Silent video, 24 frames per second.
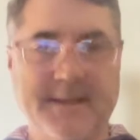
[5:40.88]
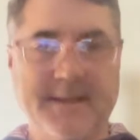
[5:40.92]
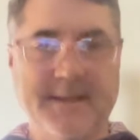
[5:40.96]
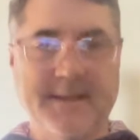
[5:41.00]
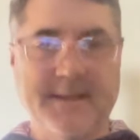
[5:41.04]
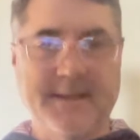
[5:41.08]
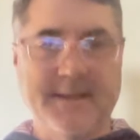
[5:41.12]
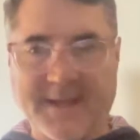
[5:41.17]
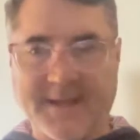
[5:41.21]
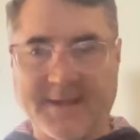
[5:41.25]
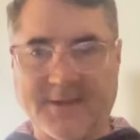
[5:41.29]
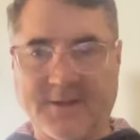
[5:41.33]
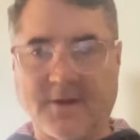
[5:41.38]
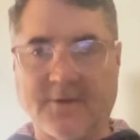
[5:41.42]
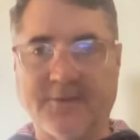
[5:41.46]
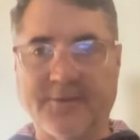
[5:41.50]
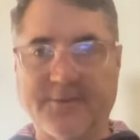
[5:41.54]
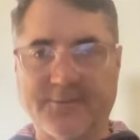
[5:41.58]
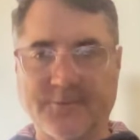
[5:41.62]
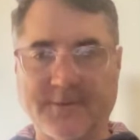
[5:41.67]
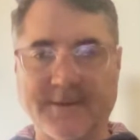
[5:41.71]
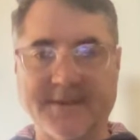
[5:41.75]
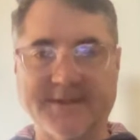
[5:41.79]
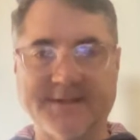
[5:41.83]
taken our
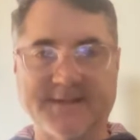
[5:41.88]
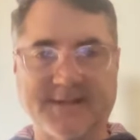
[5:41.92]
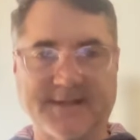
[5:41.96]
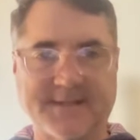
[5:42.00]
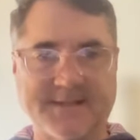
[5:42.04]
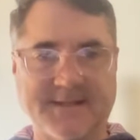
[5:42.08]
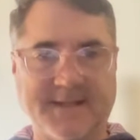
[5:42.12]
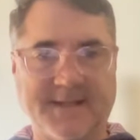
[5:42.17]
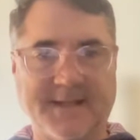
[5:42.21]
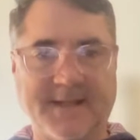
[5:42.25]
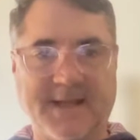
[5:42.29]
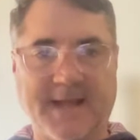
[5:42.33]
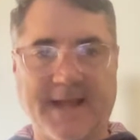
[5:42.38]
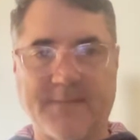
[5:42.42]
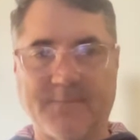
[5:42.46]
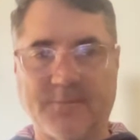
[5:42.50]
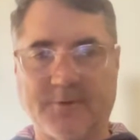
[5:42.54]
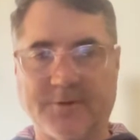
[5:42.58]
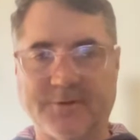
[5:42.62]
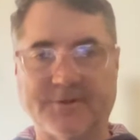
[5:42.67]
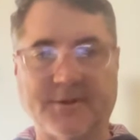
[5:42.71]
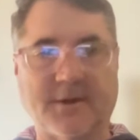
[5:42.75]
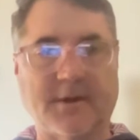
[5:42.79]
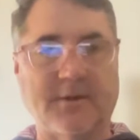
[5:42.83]
360
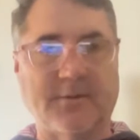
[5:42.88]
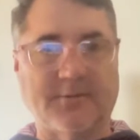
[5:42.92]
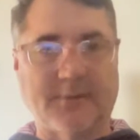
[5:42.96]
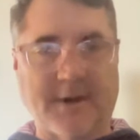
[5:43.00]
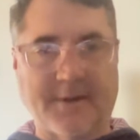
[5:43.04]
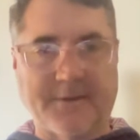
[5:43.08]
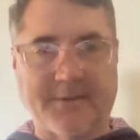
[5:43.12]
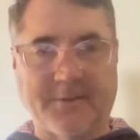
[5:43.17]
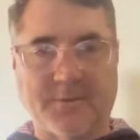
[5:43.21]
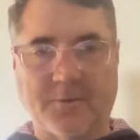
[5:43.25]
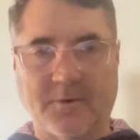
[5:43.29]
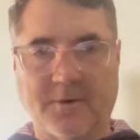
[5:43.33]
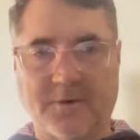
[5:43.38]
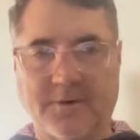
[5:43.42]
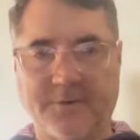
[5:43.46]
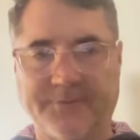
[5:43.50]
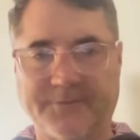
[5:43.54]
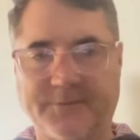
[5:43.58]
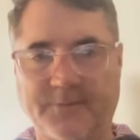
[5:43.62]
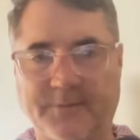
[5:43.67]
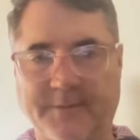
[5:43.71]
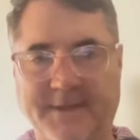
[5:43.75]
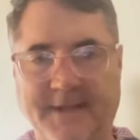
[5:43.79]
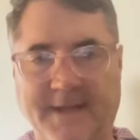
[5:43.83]
cameras all around the world.
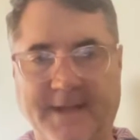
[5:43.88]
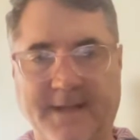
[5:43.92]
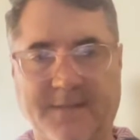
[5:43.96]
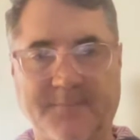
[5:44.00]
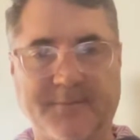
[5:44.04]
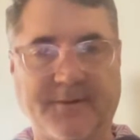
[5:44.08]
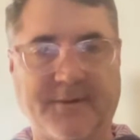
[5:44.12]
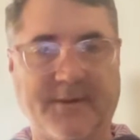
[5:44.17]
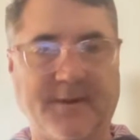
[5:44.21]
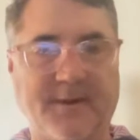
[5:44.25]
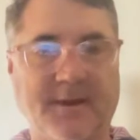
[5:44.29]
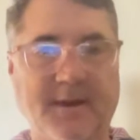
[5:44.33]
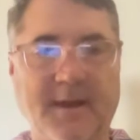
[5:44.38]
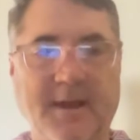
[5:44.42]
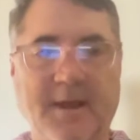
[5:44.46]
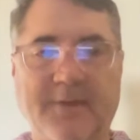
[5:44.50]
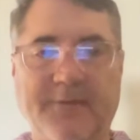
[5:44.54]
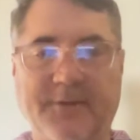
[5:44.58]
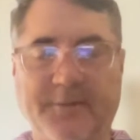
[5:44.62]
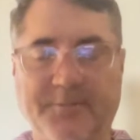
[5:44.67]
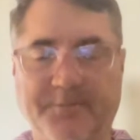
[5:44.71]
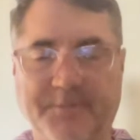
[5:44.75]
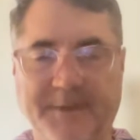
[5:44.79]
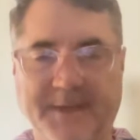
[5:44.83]
So we take them to
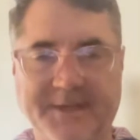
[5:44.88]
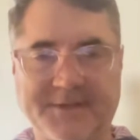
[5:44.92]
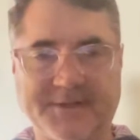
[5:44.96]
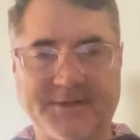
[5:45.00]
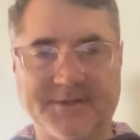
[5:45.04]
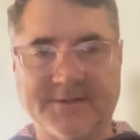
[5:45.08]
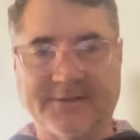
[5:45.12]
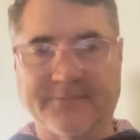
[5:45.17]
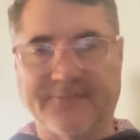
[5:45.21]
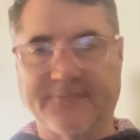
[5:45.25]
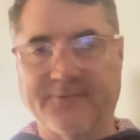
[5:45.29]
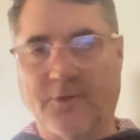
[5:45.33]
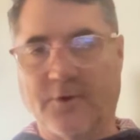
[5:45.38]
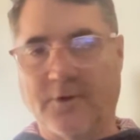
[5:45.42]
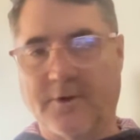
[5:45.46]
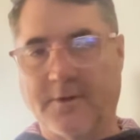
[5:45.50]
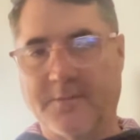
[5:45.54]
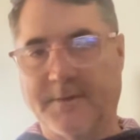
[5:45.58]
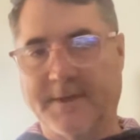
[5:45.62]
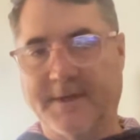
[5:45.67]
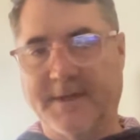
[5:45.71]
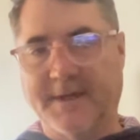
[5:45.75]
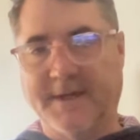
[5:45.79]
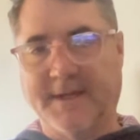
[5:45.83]
the beaches of
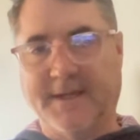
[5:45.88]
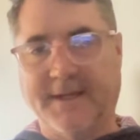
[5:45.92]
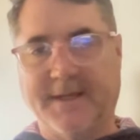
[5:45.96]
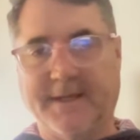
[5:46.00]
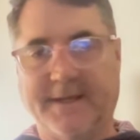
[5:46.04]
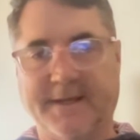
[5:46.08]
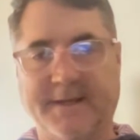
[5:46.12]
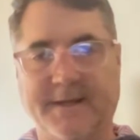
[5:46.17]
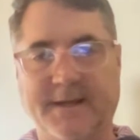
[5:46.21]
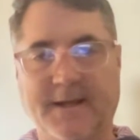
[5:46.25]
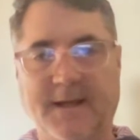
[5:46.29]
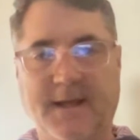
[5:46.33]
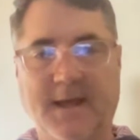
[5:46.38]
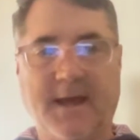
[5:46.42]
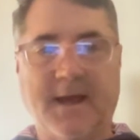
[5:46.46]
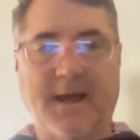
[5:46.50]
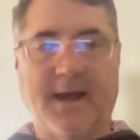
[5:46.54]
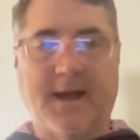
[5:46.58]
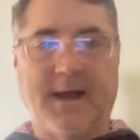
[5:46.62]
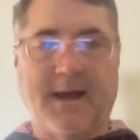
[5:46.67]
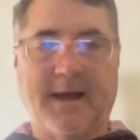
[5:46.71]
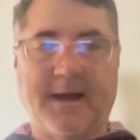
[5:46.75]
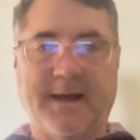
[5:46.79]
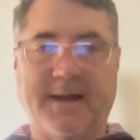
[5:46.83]
Normandy and
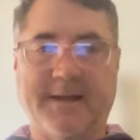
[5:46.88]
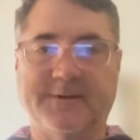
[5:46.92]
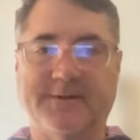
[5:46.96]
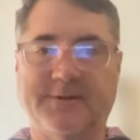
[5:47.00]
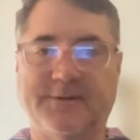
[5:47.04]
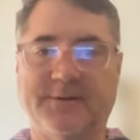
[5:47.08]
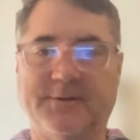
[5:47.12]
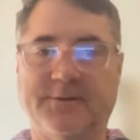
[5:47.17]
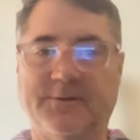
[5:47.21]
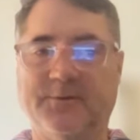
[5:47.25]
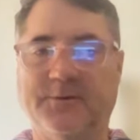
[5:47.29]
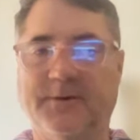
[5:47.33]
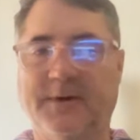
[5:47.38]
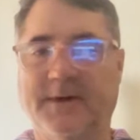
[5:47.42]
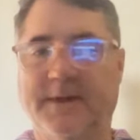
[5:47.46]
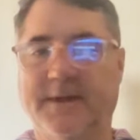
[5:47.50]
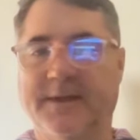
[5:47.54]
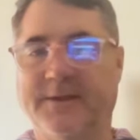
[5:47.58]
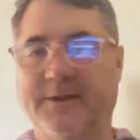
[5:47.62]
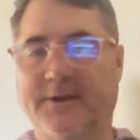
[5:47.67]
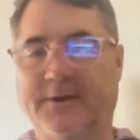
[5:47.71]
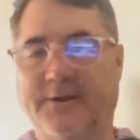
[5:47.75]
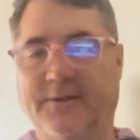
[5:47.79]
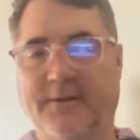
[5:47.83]
to
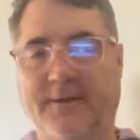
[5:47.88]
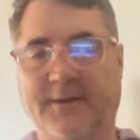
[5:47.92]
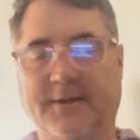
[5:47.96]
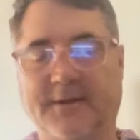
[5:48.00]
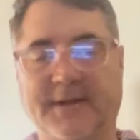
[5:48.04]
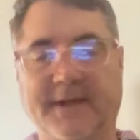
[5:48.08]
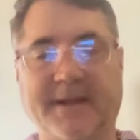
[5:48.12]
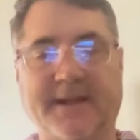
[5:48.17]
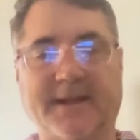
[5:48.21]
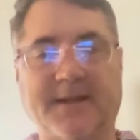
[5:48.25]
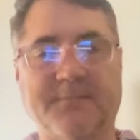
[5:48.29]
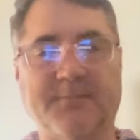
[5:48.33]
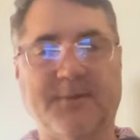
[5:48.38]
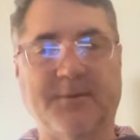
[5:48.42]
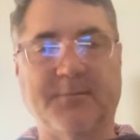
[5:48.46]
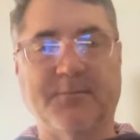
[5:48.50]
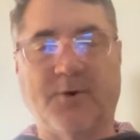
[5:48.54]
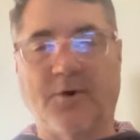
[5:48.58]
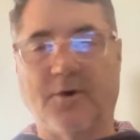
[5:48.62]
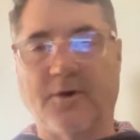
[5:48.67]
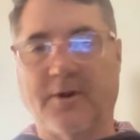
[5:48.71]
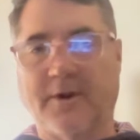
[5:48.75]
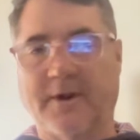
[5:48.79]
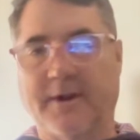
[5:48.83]
the Lincoln
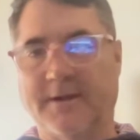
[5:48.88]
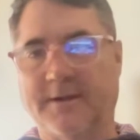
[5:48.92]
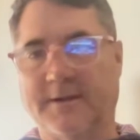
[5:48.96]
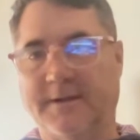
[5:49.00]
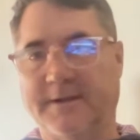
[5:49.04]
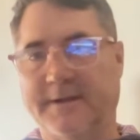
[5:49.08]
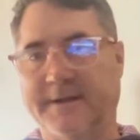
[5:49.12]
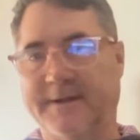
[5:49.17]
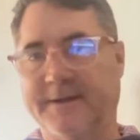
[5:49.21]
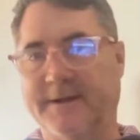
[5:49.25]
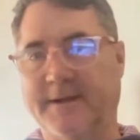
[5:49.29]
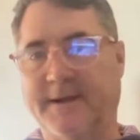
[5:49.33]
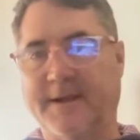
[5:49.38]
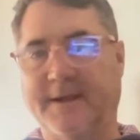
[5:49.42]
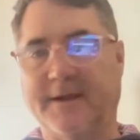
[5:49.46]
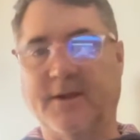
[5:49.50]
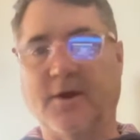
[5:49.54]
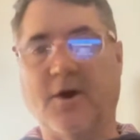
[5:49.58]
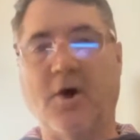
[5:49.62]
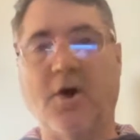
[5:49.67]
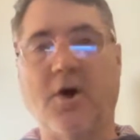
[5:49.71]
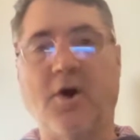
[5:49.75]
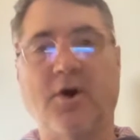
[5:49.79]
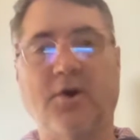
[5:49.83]
Memorial and
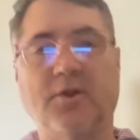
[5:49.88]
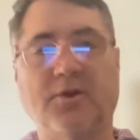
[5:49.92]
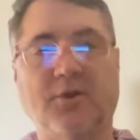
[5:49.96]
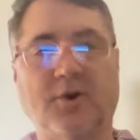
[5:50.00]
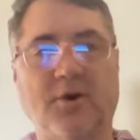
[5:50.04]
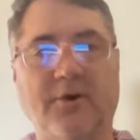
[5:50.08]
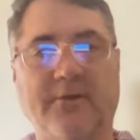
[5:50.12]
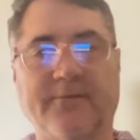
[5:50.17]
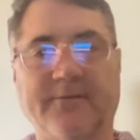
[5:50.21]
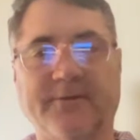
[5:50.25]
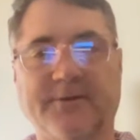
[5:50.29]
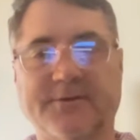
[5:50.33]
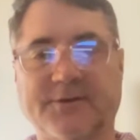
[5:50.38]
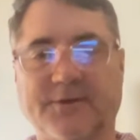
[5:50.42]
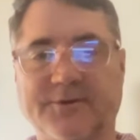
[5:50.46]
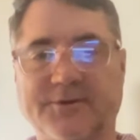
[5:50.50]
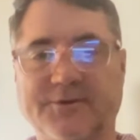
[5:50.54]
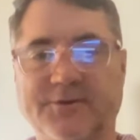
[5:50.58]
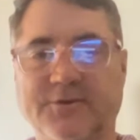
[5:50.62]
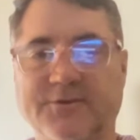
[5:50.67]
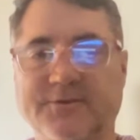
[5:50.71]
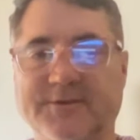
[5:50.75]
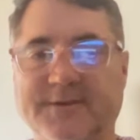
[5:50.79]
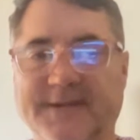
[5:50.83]
all over, so
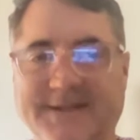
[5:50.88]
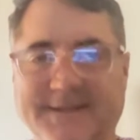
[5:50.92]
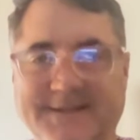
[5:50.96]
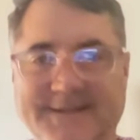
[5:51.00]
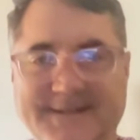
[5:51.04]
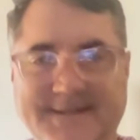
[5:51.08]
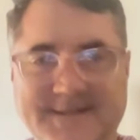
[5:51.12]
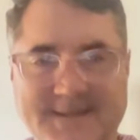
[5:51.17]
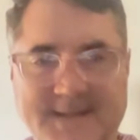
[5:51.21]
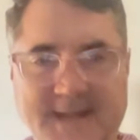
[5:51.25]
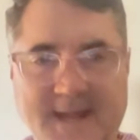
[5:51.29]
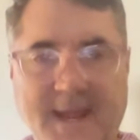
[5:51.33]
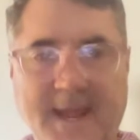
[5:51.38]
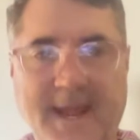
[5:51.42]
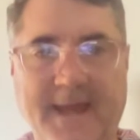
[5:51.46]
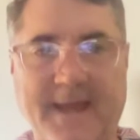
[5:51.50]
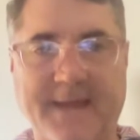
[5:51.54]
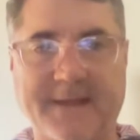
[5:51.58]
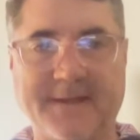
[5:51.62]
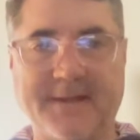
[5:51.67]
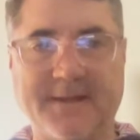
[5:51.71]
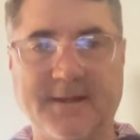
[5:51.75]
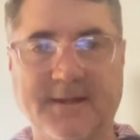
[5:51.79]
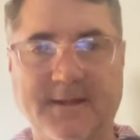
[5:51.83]
students can
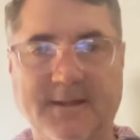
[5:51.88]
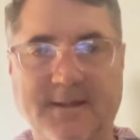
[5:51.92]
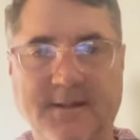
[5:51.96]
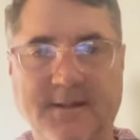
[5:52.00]
stand